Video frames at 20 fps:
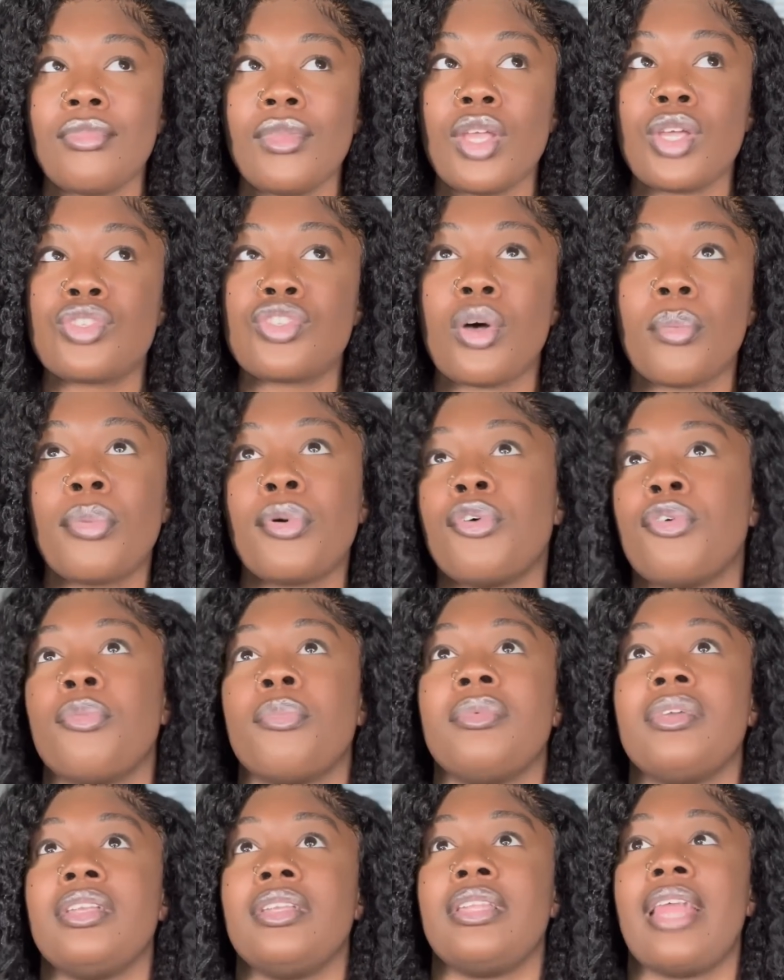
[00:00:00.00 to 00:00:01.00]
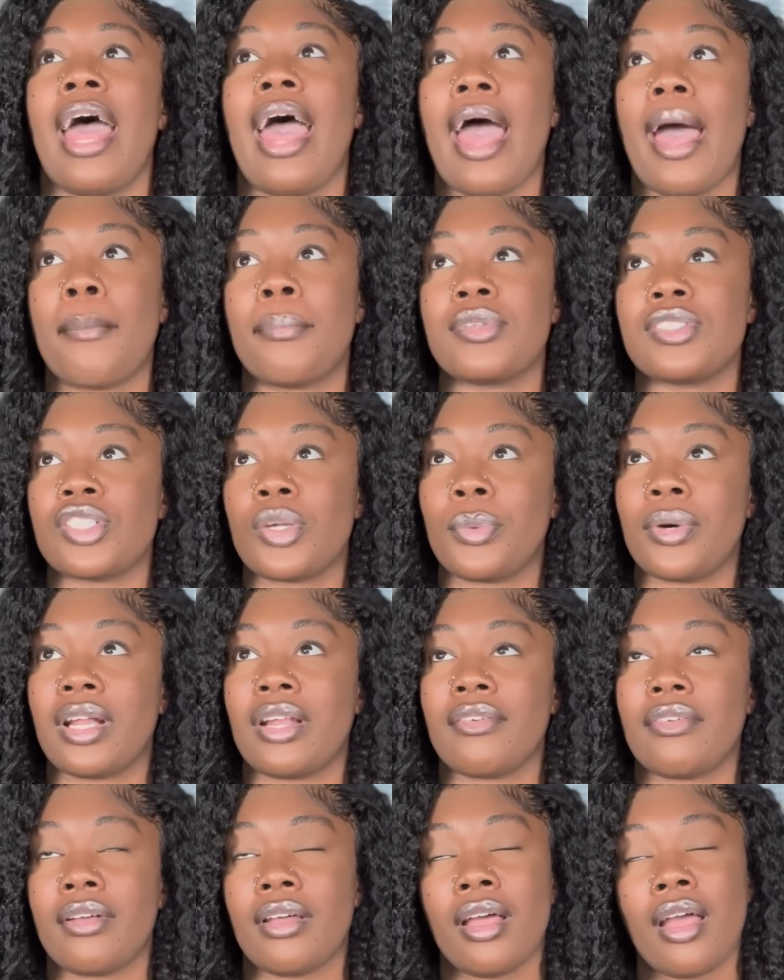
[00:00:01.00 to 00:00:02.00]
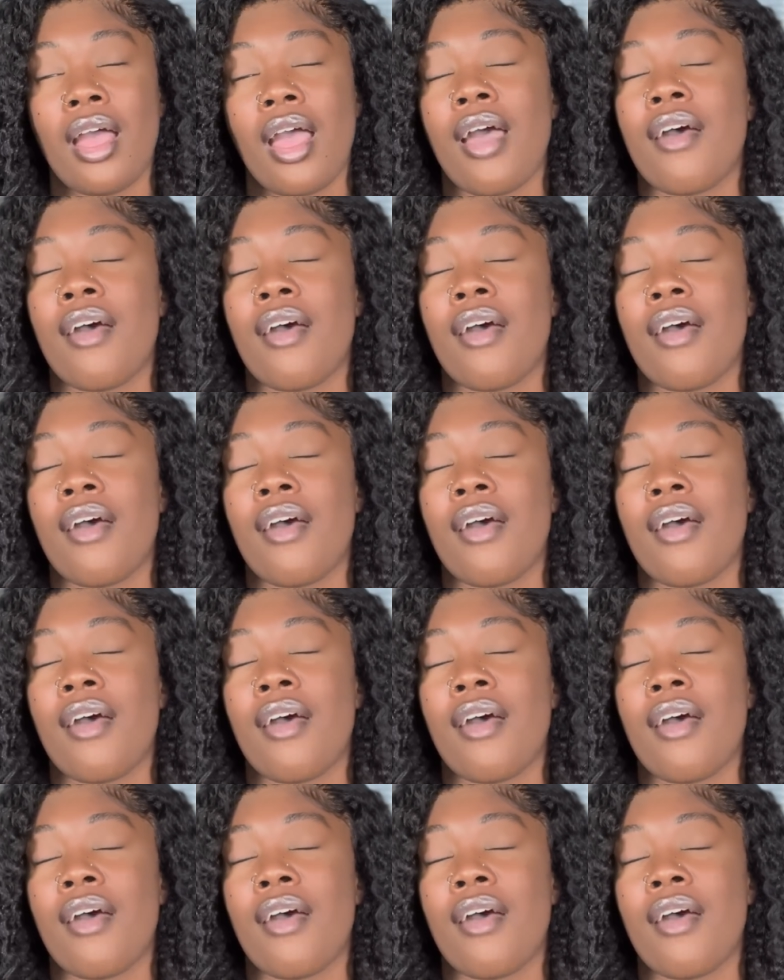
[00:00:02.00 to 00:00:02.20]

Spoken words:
So boom, that happens or whatever.